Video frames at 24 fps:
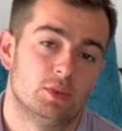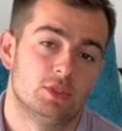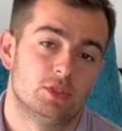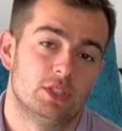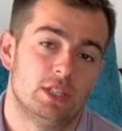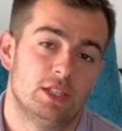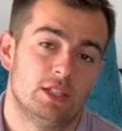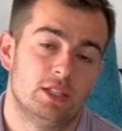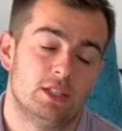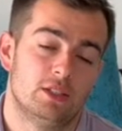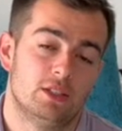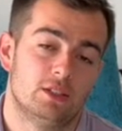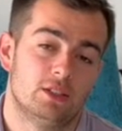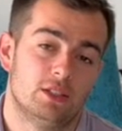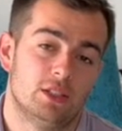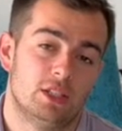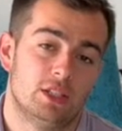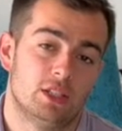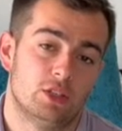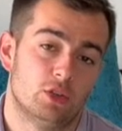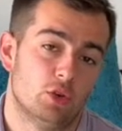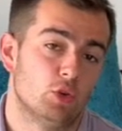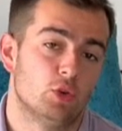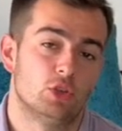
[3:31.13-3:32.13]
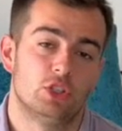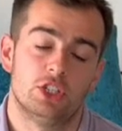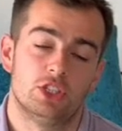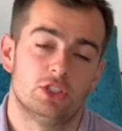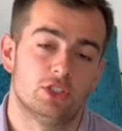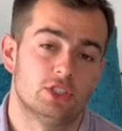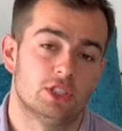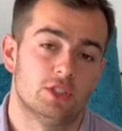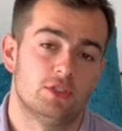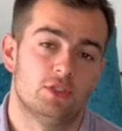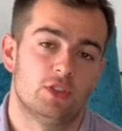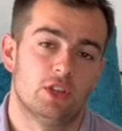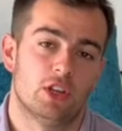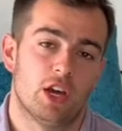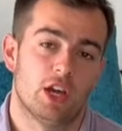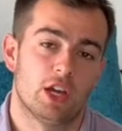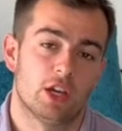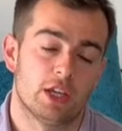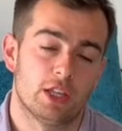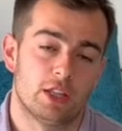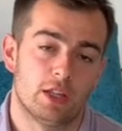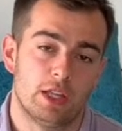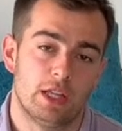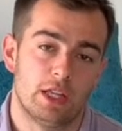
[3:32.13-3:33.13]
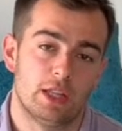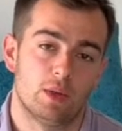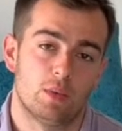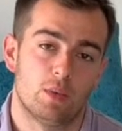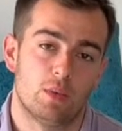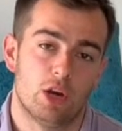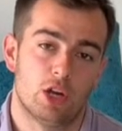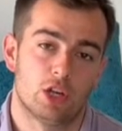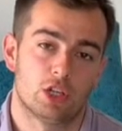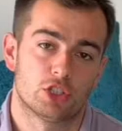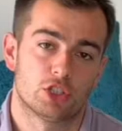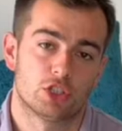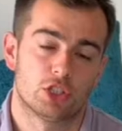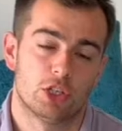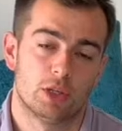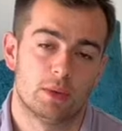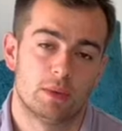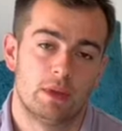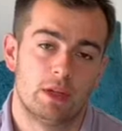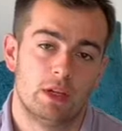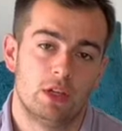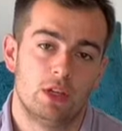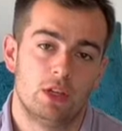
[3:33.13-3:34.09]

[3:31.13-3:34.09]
in the audience, if you like, in the workshop,